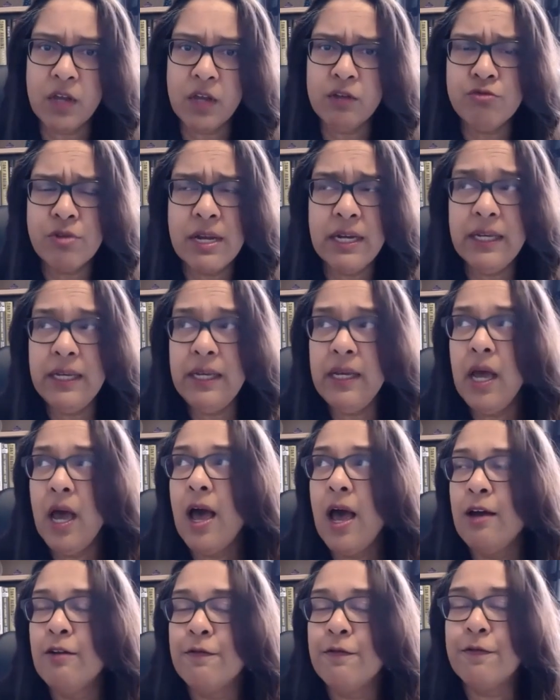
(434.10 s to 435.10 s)
really,
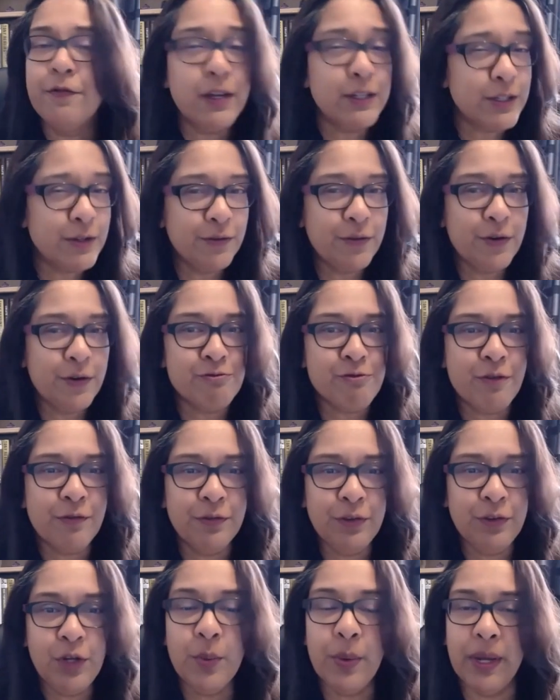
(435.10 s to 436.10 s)
first of all,
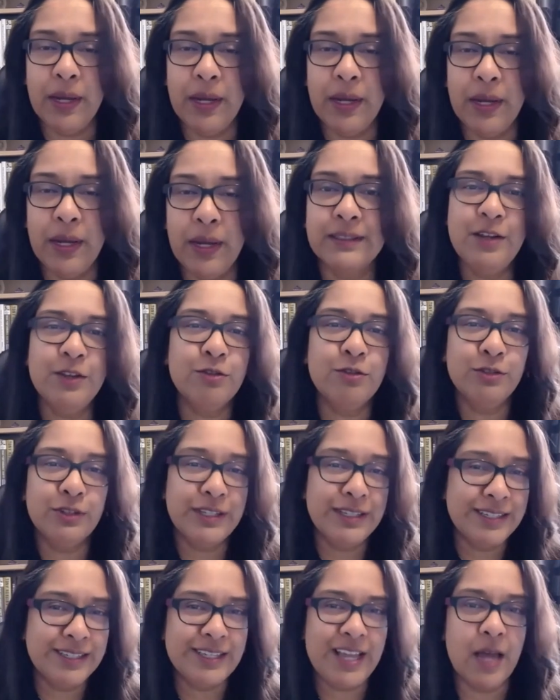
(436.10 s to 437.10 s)
reviewing. I'll take you through
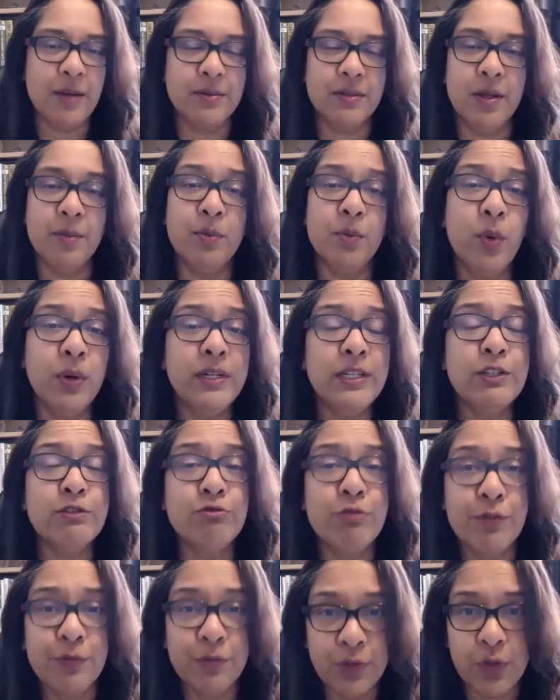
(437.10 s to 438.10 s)
these steps. Number one is
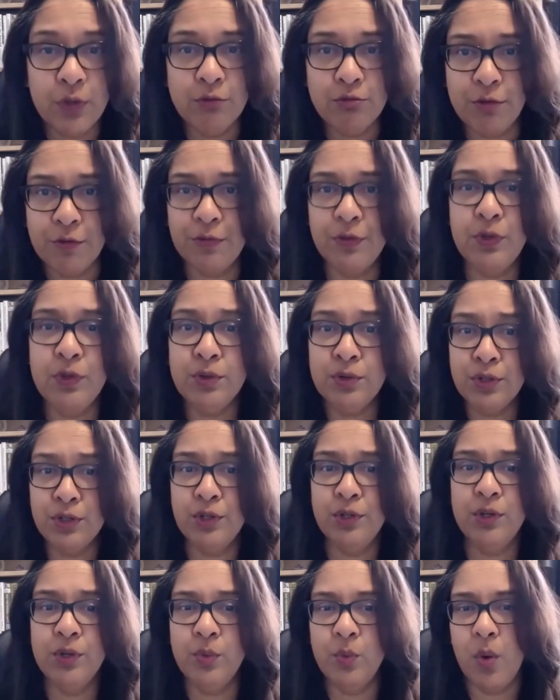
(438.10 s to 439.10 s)
review, review
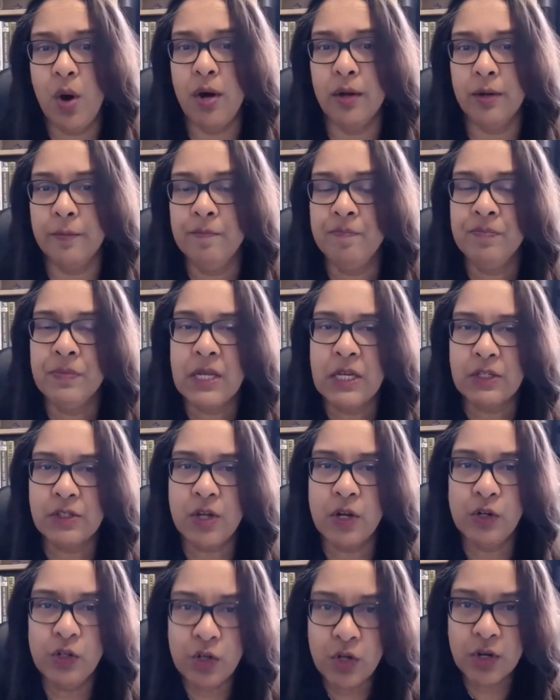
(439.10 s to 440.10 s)
Q1.
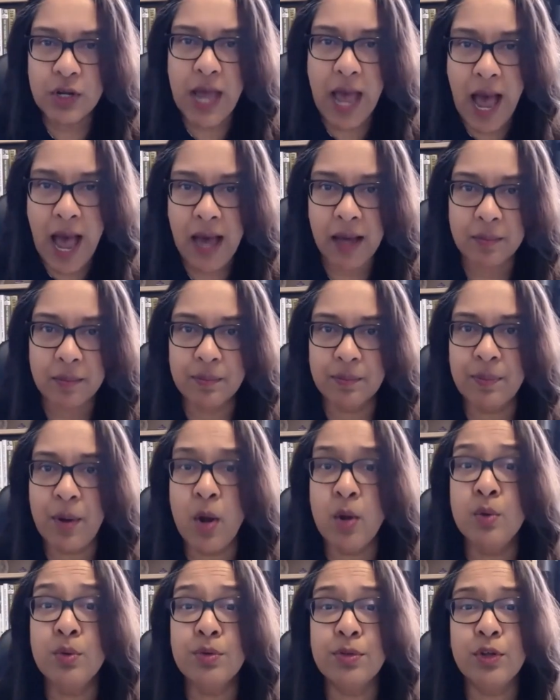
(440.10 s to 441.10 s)
So look at
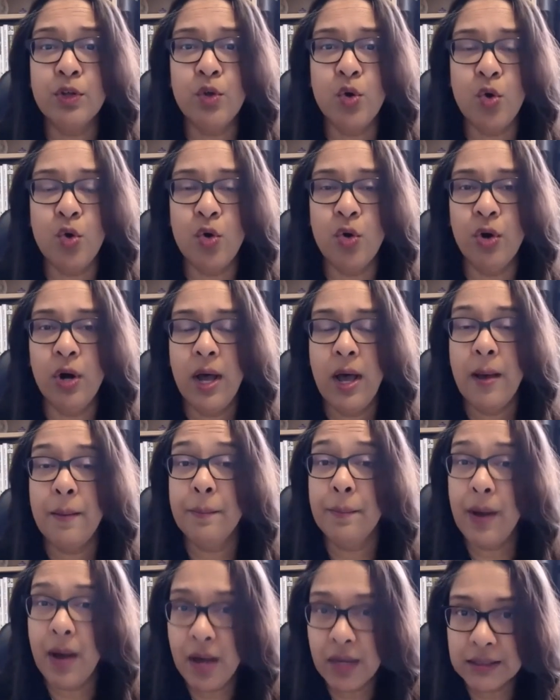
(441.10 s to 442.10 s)
both your
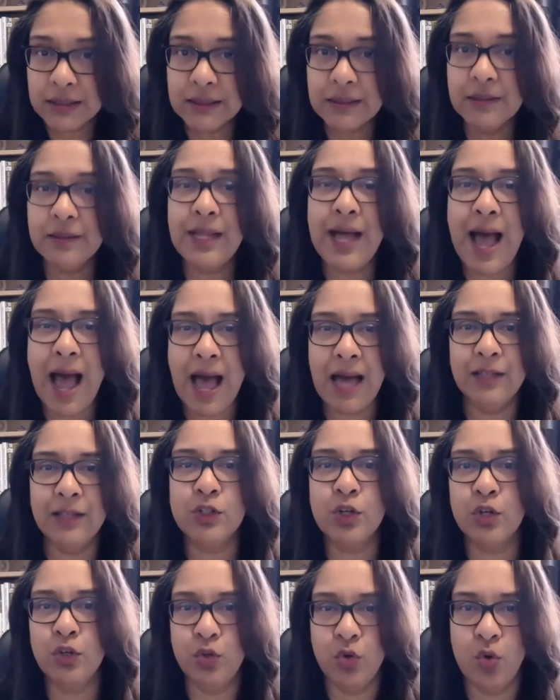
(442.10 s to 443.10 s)
personal
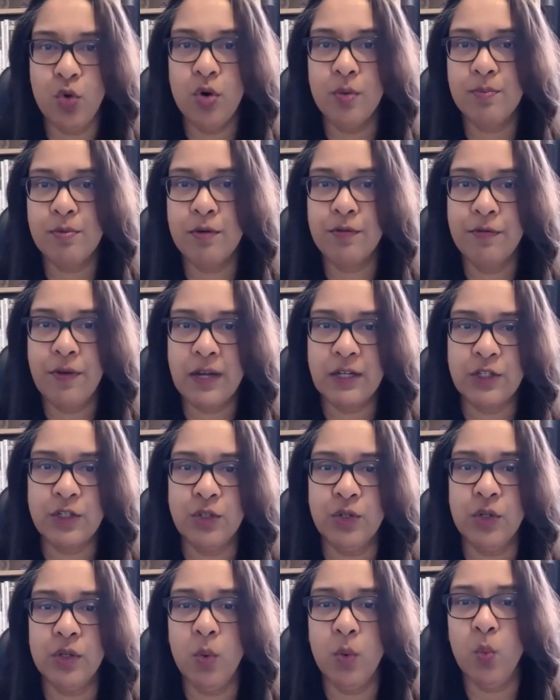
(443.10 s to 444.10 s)
and your
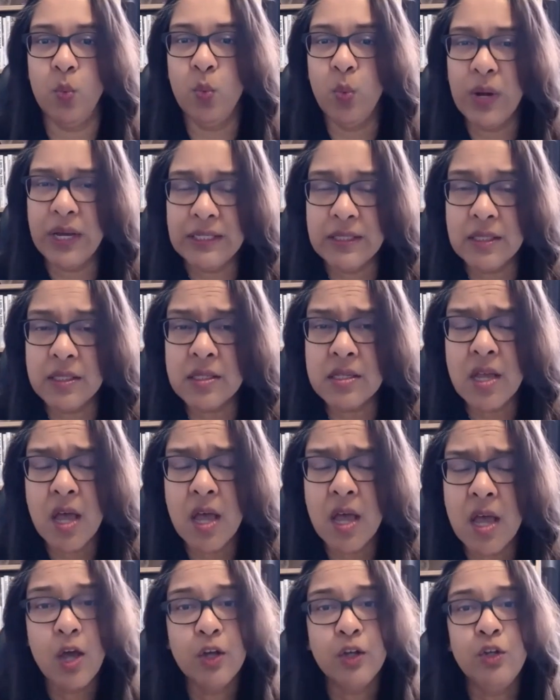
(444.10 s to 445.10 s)
professional wins,
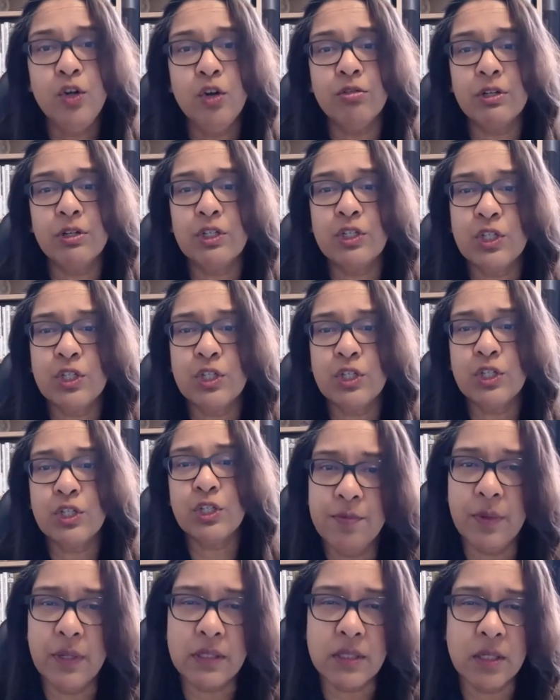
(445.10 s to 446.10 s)
your
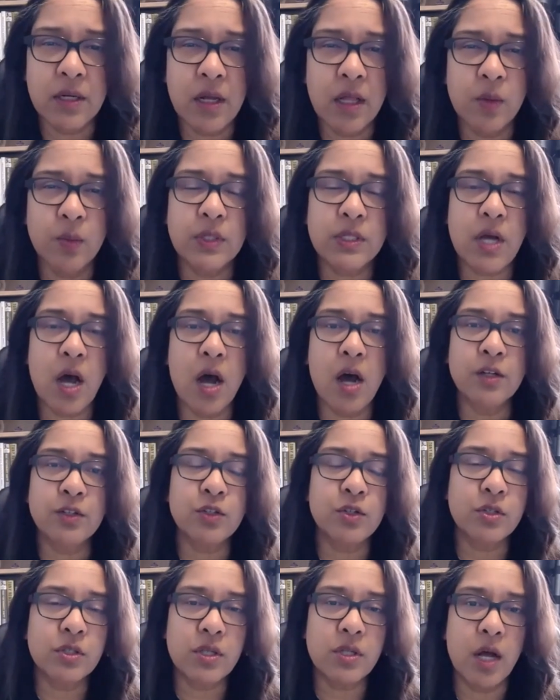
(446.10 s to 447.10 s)
achievements. In other words,
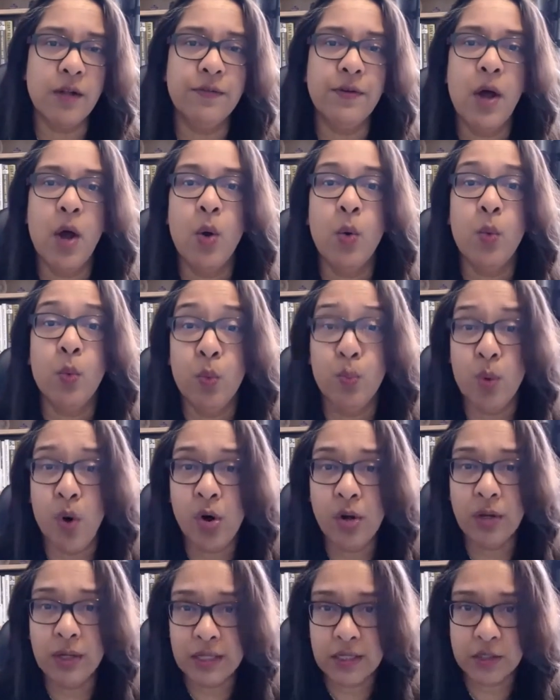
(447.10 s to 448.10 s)
ask yourself,
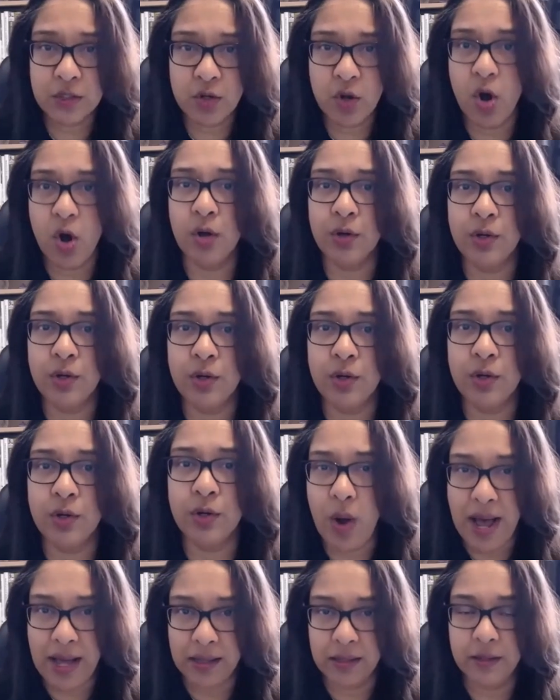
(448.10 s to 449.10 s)
what has gone
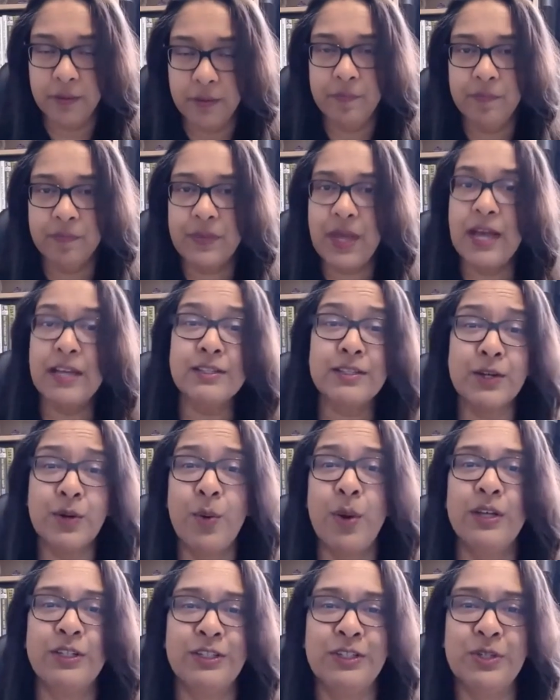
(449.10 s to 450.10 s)
well? That is the
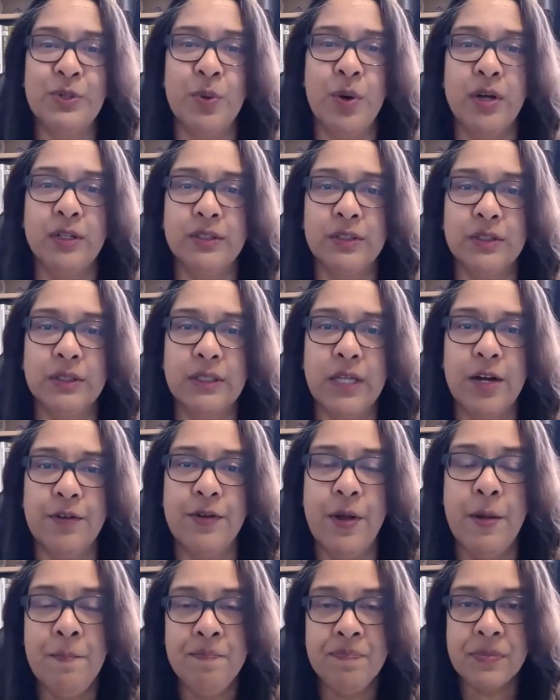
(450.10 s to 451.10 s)
question to ask yourself.